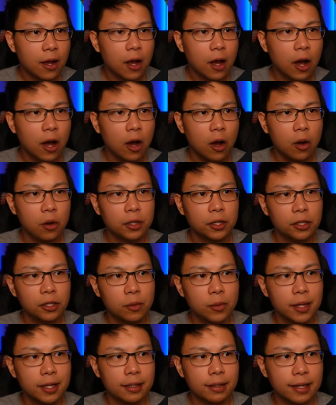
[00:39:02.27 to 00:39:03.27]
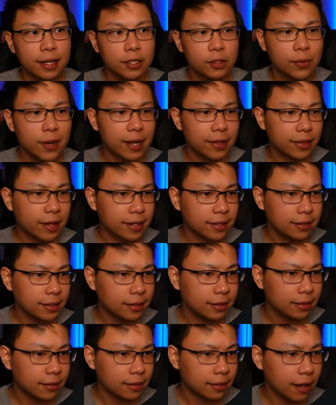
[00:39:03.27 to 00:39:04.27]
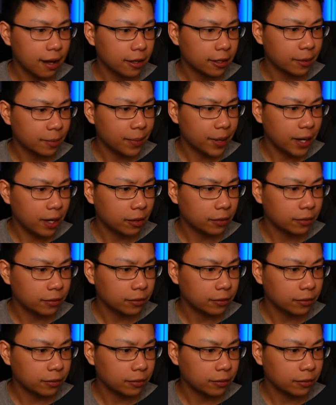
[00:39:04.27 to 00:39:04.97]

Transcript: Oh, you know what? That's right. They did talk about